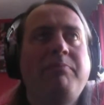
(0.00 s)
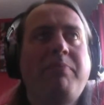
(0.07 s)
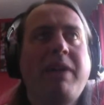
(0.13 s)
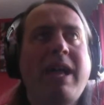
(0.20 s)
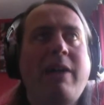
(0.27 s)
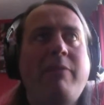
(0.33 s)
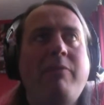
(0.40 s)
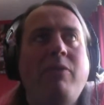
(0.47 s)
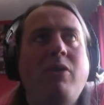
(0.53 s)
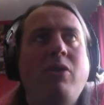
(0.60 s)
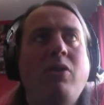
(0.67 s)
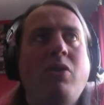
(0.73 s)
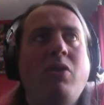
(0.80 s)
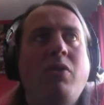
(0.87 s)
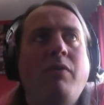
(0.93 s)
power
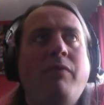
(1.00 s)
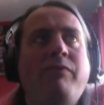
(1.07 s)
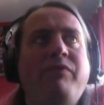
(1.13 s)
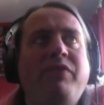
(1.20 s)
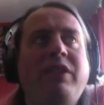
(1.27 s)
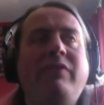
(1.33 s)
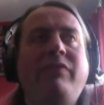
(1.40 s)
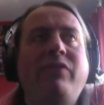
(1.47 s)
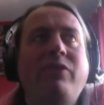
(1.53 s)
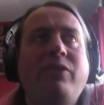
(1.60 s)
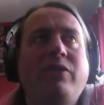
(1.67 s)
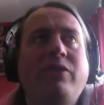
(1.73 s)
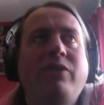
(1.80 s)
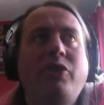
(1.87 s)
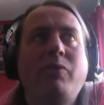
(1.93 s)
of FIFA
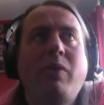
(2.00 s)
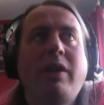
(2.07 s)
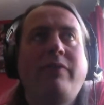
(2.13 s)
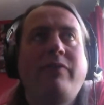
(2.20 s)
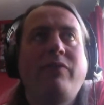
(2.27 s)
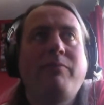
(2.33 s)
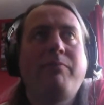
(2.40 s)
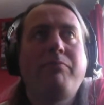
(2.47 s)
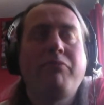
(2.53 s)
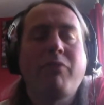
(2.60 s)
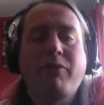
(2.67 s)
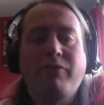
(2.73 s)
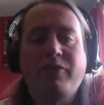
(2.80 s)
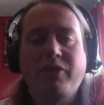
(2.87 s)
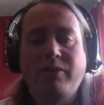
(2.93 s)
and UEFA
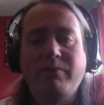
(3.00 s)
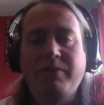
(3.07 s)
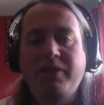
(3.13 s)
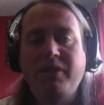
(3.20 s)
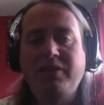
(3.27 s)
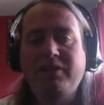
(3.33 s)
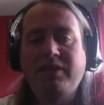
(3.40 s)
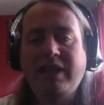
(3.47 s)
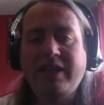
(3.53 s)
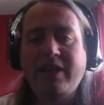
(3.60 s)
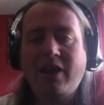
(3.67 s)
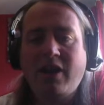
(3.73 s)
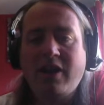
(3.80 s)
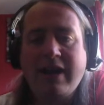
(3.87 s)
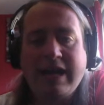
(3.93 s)
broken, because they
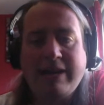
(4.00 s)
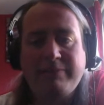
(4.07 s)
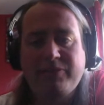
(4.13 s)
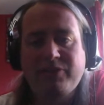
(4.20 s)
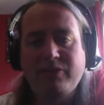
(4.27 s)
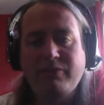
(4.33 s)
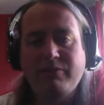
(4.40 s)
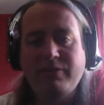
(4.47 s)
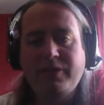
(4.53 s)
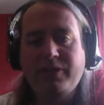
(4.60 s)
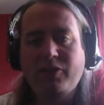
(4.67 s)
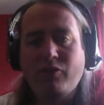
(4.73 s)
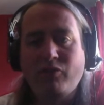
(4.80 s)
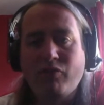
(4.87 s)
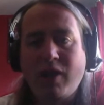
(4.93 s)
are absolutely
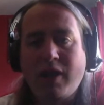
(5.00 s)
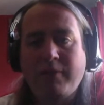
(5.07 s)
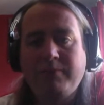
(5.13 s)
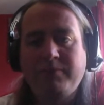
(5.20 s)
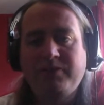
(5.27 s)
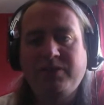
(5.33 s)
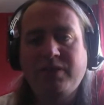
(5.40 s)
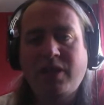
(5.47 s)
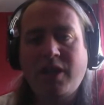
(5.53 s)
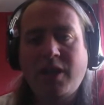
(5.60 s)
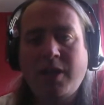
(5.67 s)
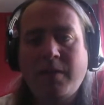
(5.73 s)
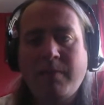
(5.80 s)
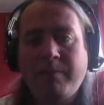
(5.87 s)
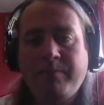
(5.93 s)
corrupt.
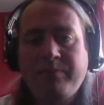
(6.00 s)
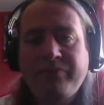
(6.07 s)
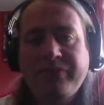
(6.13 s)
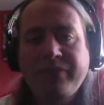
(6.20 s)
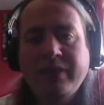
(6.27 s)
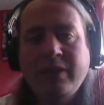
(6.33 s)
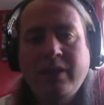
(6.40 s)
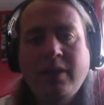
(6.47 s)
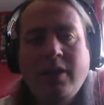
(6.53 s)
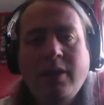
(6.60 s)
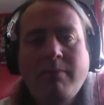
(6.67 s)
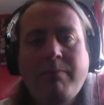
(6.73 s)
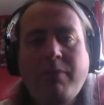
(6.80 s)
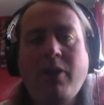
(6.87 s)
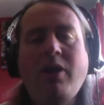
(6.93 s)

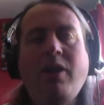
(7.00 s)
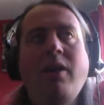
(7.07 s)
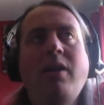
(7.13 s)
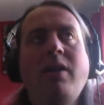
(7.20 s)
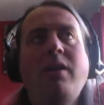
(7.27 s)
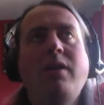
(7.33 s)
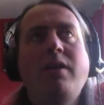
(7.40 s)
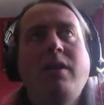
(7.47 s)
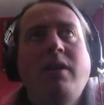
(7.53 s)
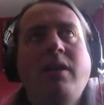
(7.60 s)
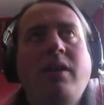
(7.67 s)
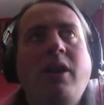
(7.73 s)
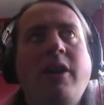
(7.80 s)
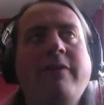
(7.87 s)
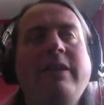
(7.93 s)
But
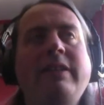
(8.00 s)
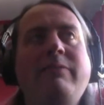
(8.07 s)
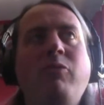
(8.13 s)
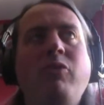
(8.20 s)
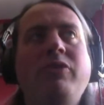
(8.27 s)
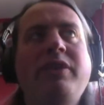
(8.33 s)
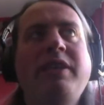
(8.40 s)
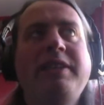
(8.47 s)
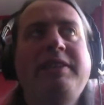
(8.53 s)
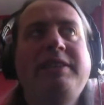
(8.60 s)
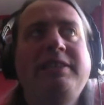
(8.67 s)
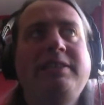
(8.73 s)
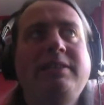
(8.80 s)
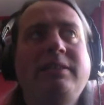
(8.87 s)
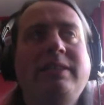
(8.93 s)
I think what this
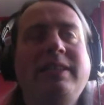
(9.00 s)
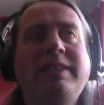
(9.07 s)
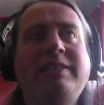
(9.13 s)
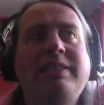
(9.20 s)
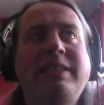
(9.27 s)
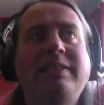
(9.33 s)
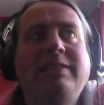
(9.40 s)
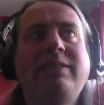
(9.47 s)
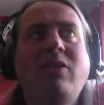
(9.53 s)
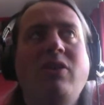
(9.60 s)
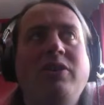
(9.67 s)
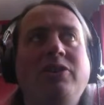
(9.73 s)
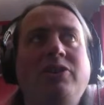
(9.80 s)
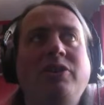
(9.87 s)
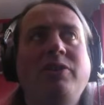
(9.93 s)
is
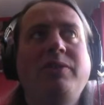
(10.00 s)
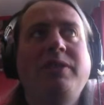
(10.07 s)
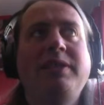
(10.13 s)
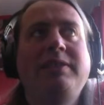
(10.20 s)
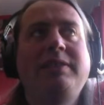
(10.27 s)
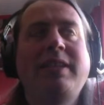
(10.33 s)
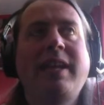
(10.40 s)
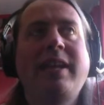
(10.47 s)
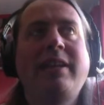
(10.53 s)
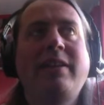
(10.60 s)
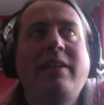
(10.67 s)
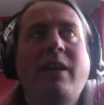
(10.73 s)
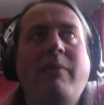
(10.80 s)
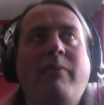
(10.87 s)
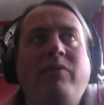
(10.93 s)
kind of doing is setting
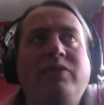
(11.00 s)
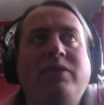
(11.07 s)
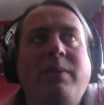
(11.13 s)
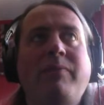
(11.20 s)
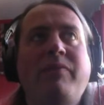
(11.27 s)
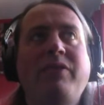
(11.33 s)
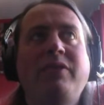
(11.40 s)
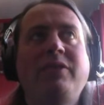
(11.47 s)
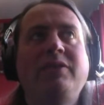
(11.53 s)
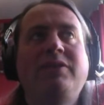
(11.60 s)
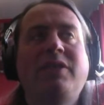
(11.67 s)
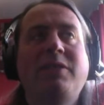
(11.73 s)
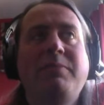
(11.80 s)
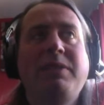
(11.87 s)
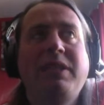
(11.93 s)
it up for something that is
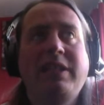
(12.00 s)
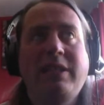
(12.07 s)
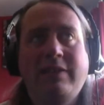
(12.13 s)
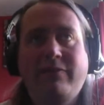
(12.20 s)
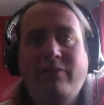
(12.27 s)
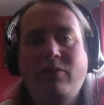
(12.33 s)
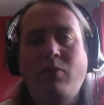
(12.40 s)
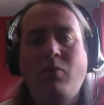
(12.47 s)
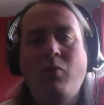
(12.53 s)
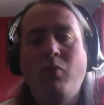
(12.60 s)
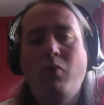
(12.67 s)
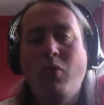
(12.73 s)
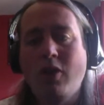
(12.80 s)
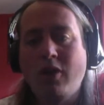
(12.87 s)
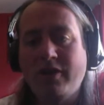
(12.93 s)
going to be even
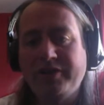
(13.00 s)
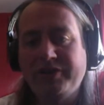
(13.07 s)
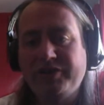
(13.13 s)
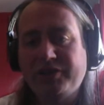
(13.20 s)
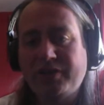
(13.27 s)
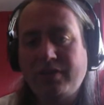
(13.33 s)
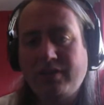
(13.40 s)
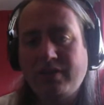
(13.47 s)
worse.